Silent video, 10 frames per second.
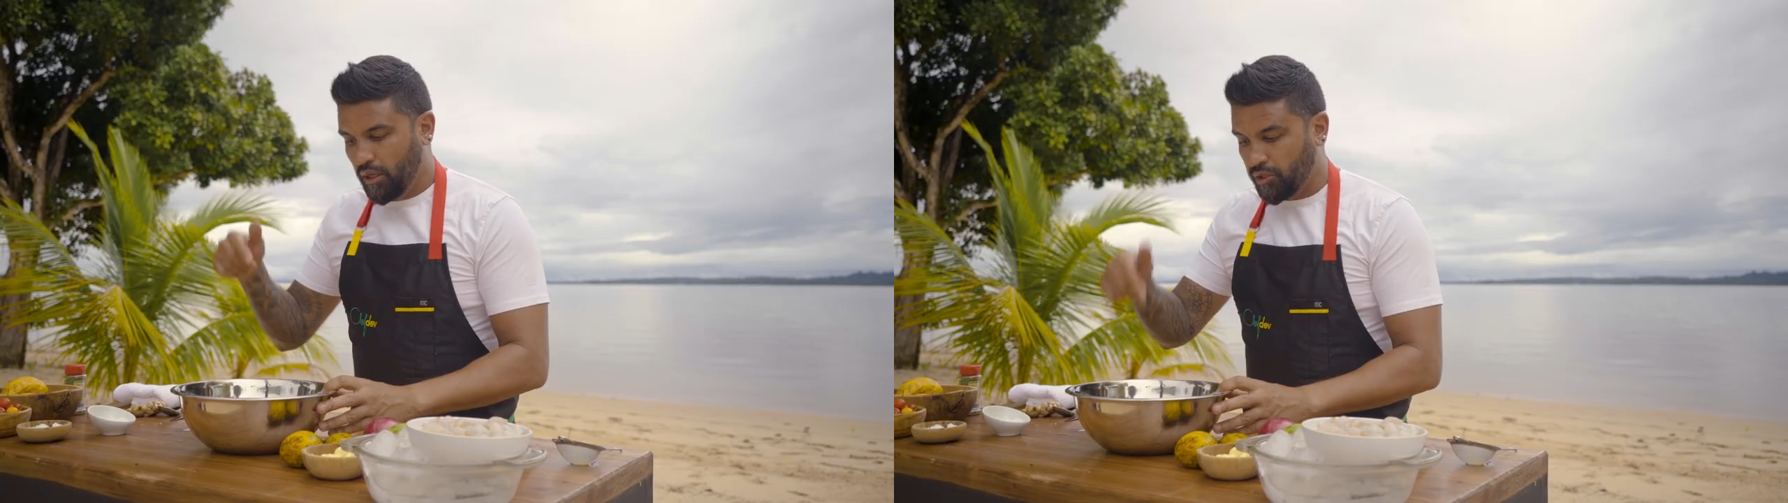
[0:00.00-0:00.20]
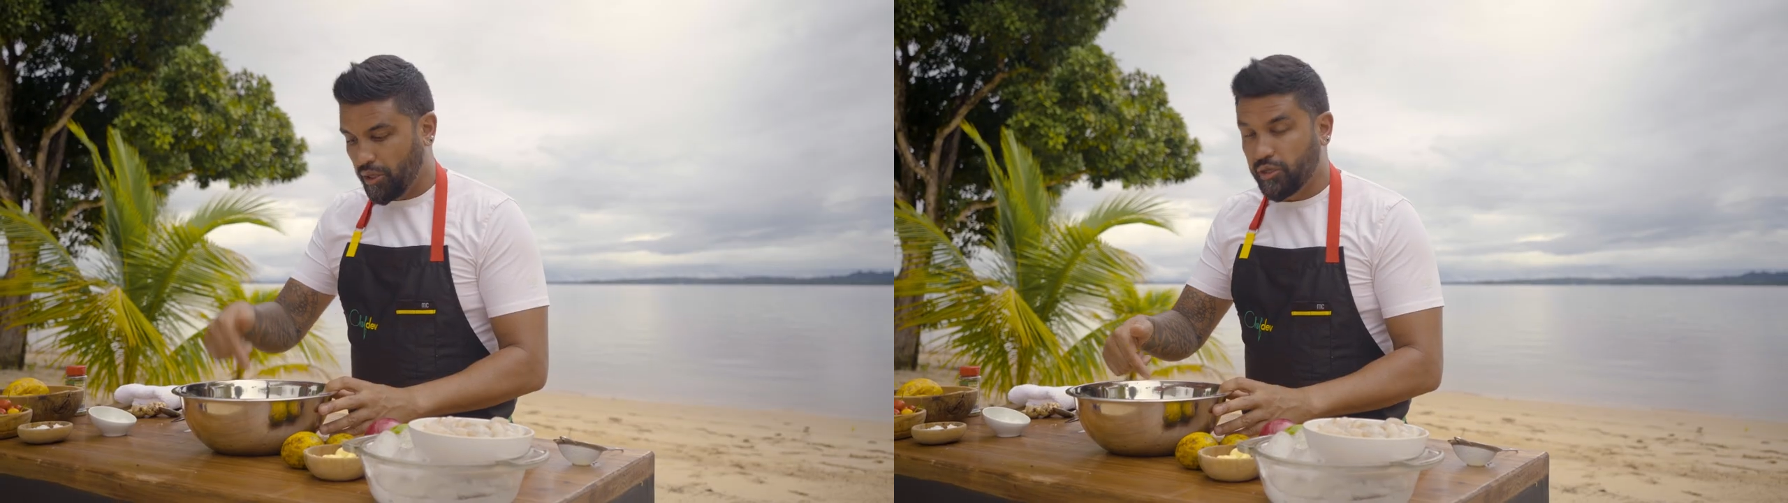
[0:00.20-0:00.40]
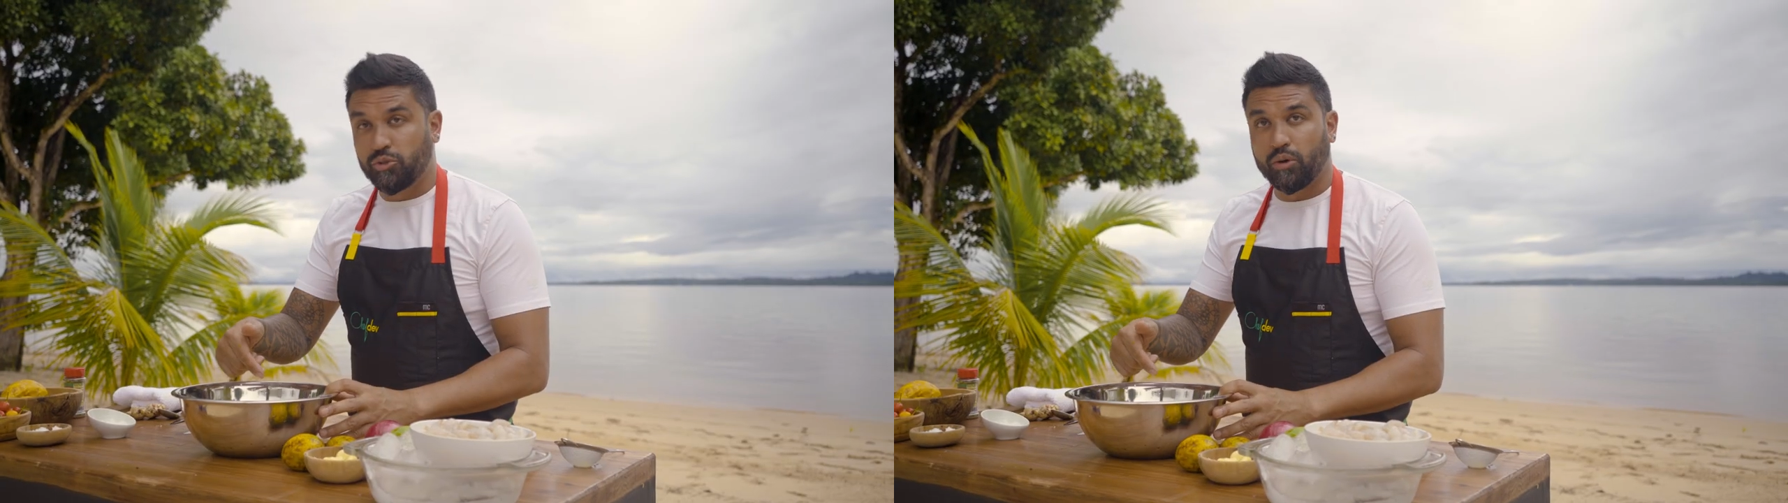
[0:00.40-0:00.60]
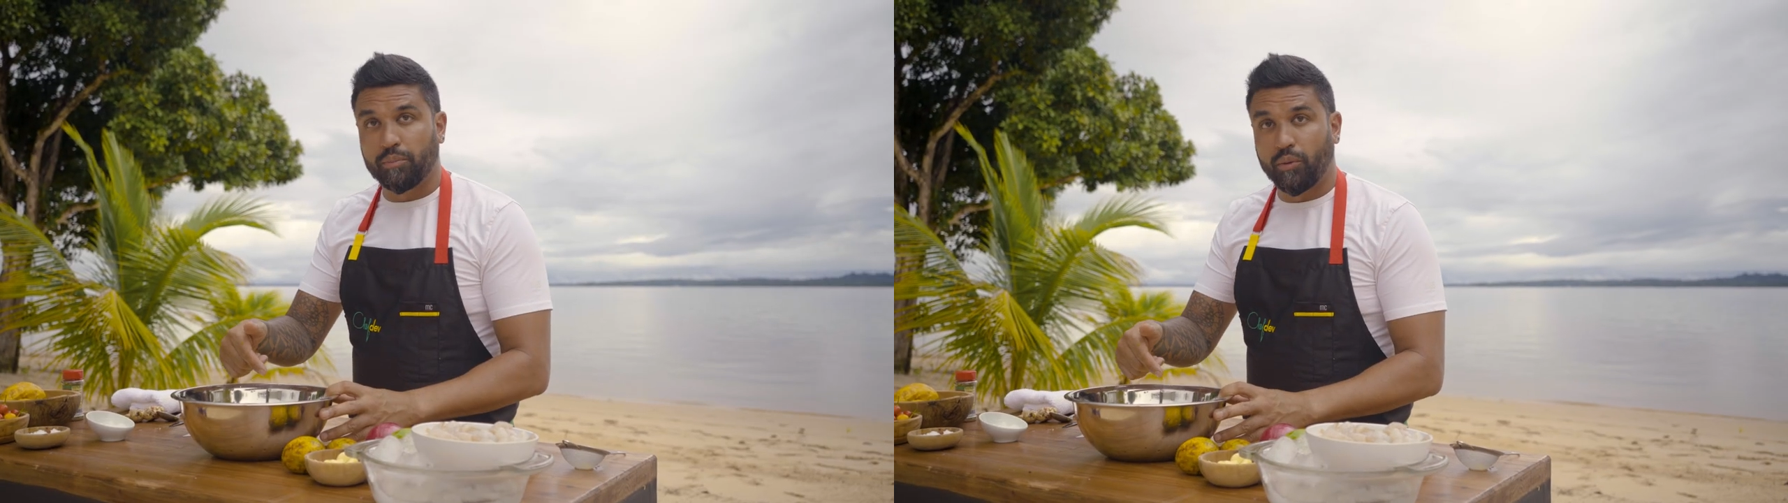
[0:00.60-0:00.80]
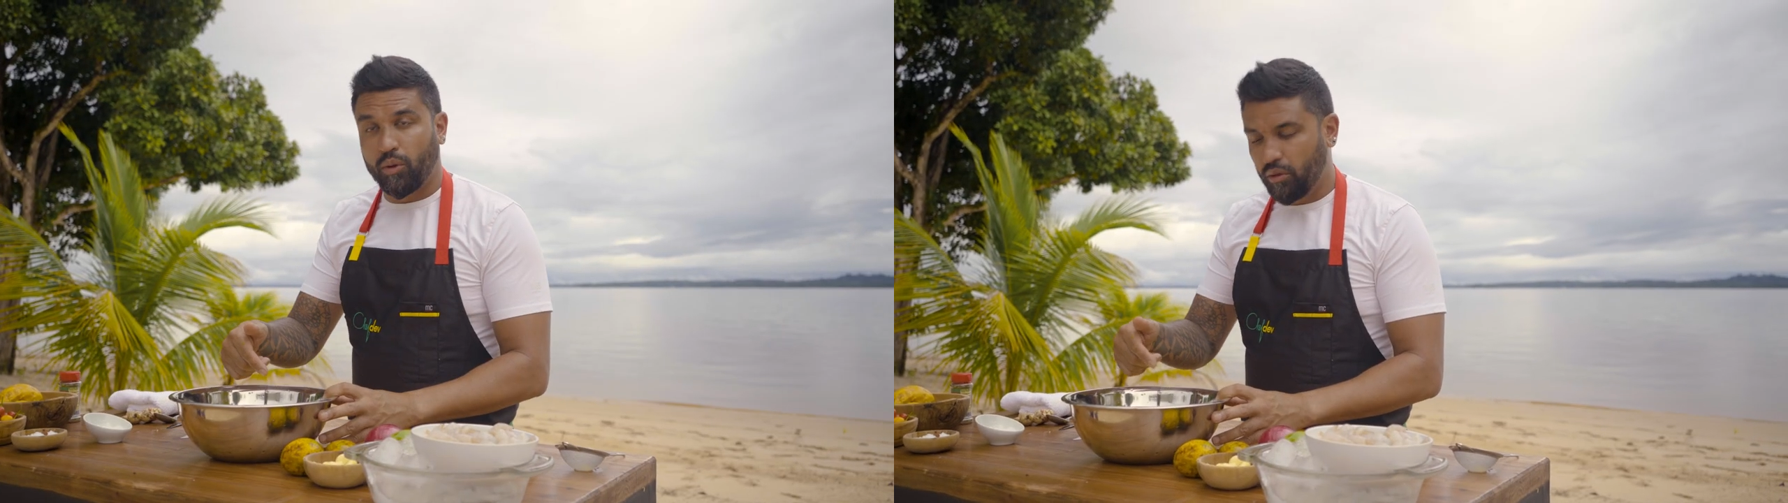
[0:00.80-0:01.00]
So into our
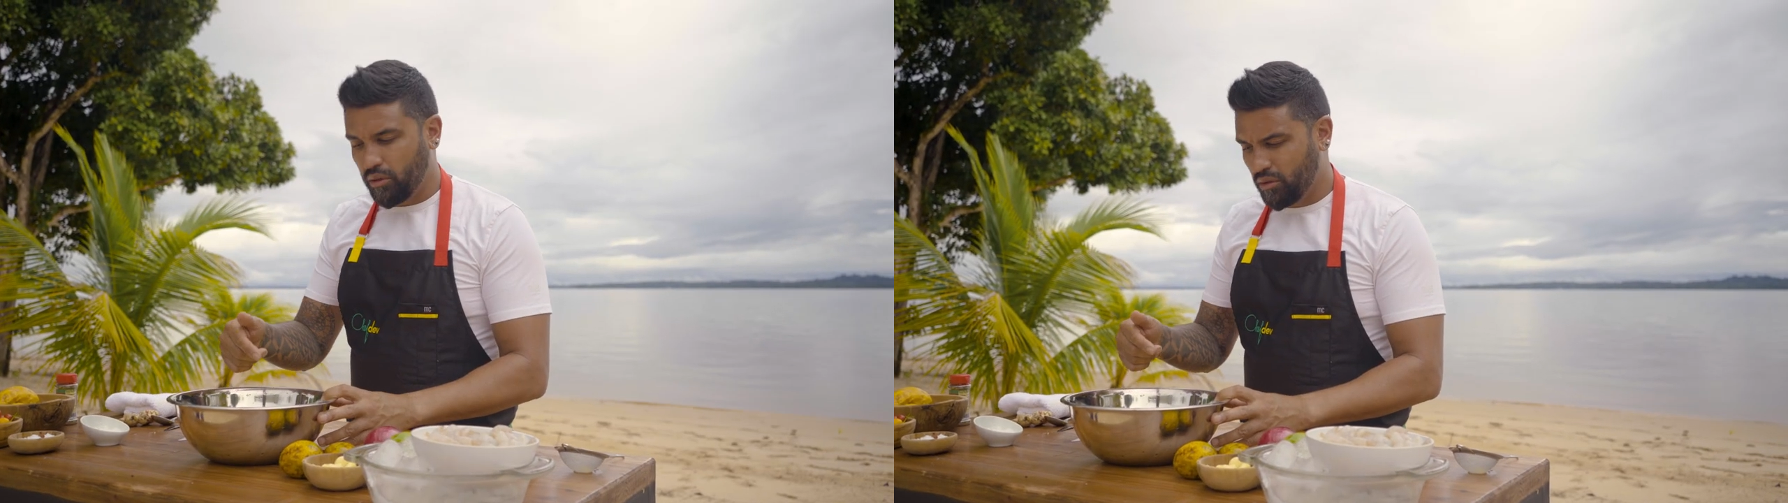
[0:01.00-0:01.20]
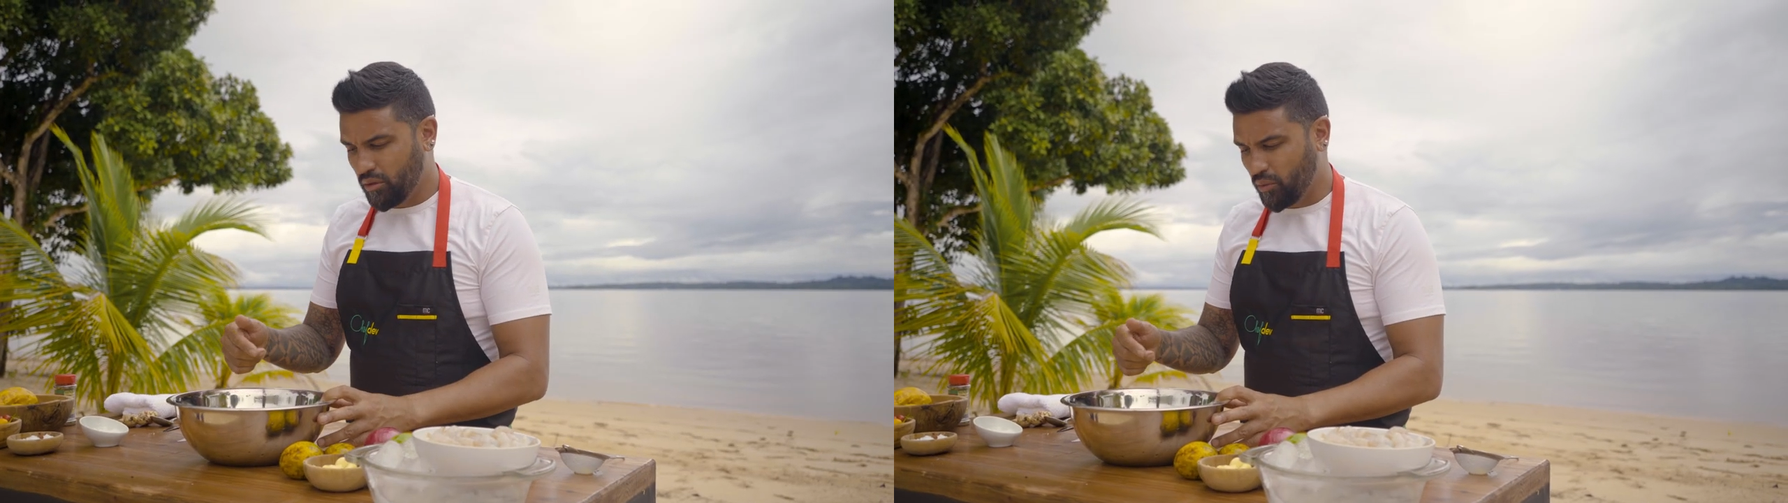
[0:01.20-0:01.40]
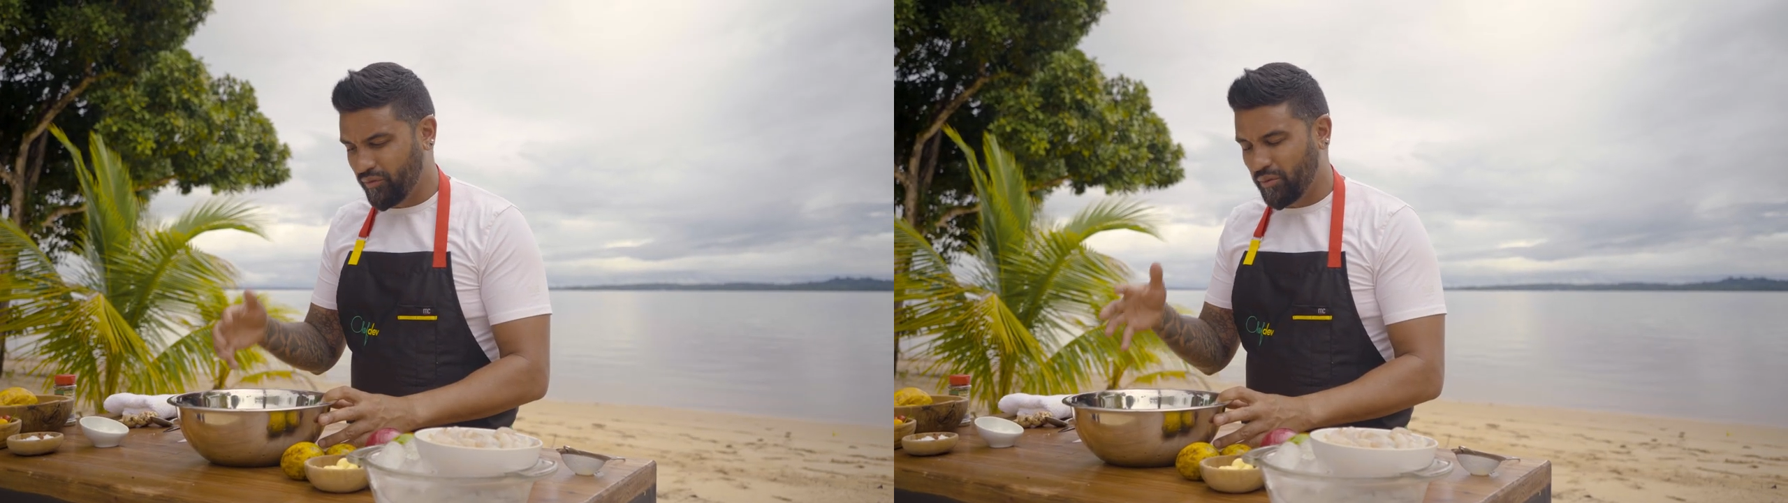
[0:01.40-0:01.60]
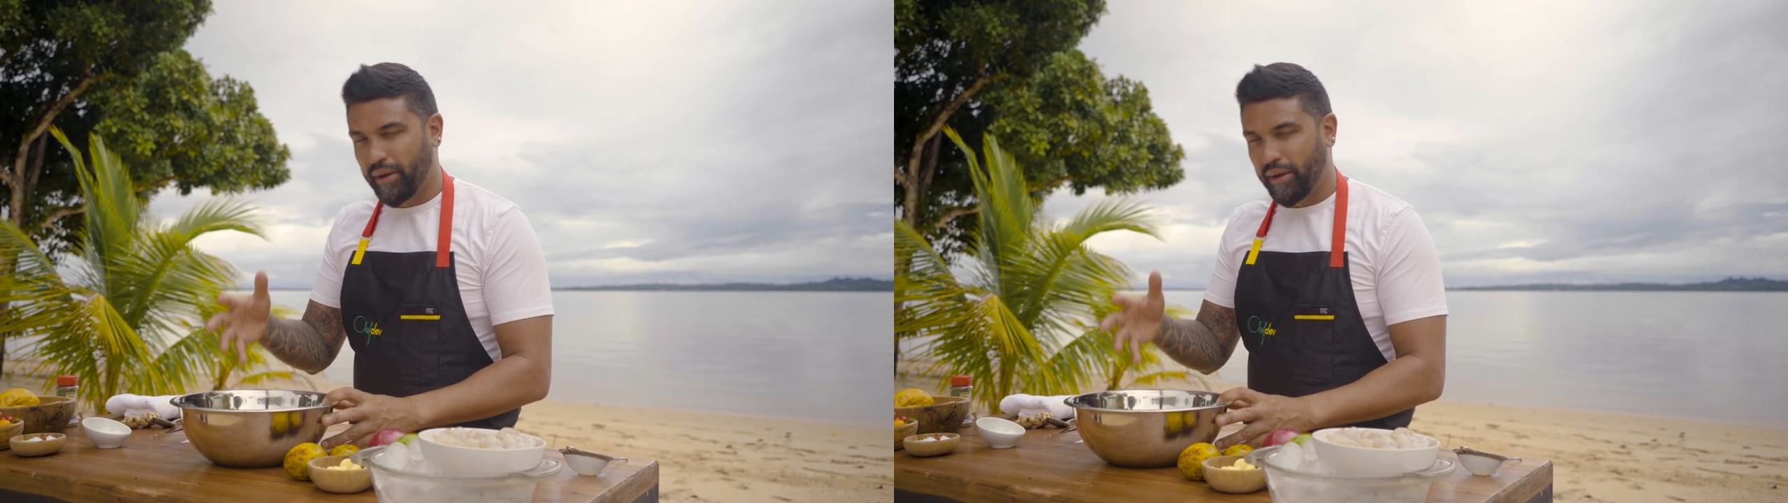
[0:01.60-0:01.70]
bowl, we have the